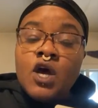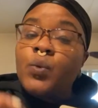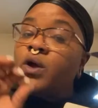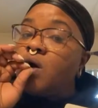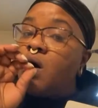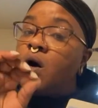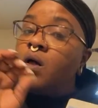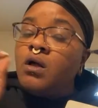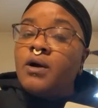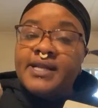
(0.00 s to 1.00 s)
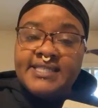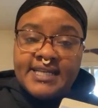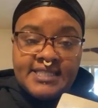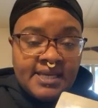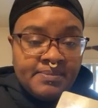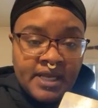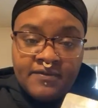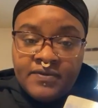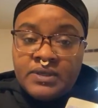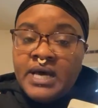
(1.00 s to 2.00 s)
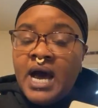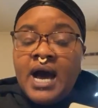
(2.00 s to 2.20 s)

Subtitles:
We are all artists at some level.